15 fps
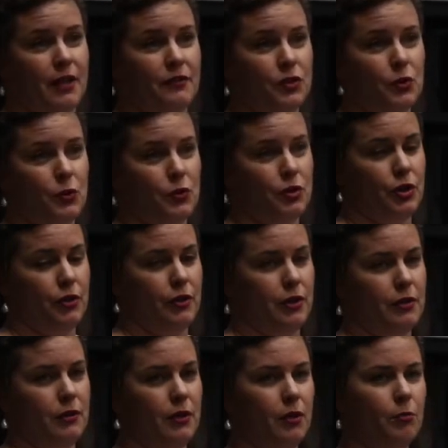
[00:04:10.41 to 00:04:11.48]
of school children,
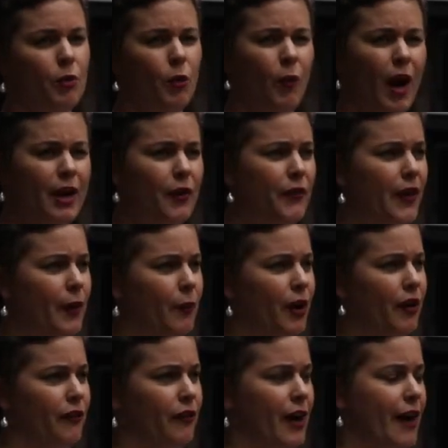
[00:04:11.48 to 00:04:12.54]
but why don't they
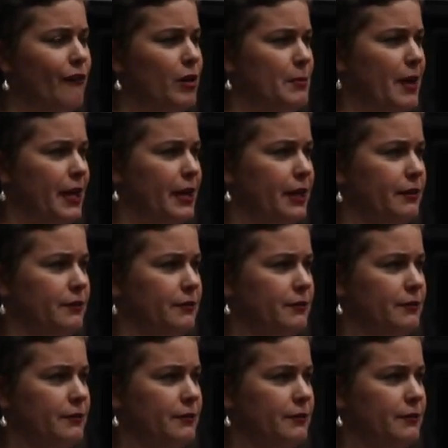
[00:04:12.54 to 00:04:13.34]
work for everybody?